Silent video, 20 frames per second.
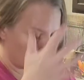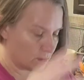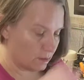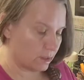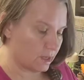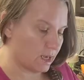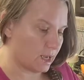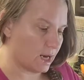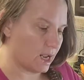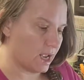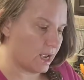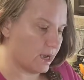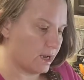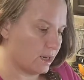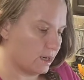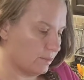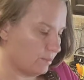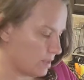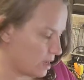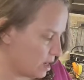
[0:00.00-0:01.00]
like an
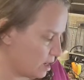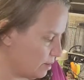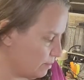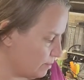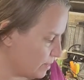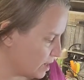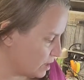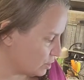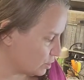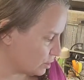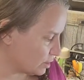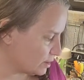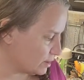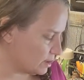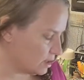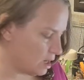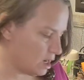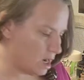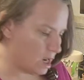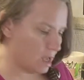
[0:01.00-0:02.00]
anime matrix
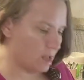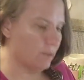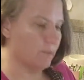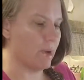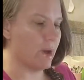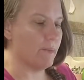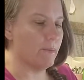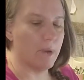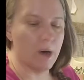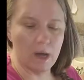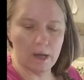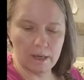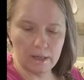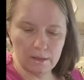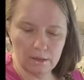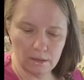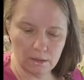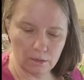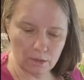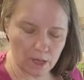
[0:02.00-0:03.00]
scene in my
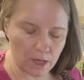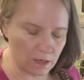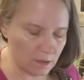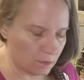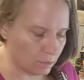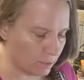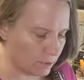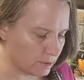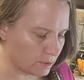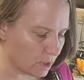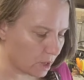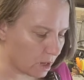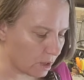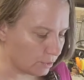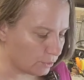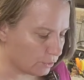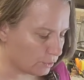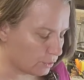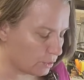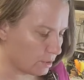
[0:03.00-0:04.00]
mind, the end
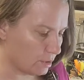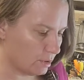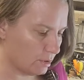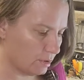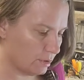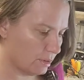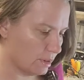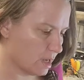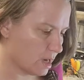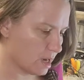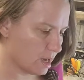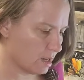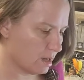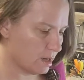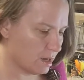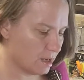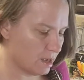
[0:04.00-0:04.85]
results, that